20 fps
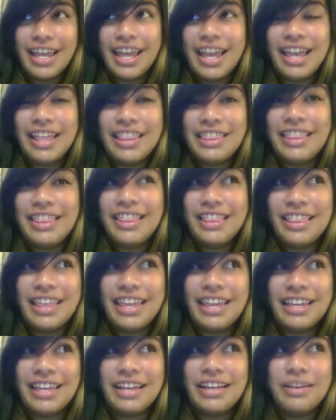and,
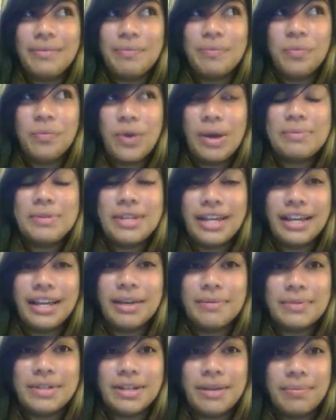like, a website
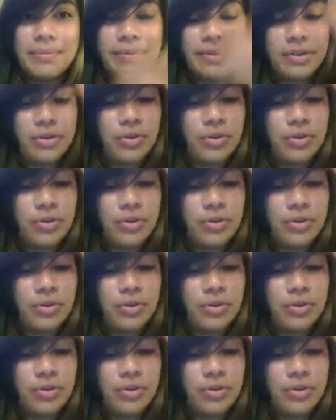comes up.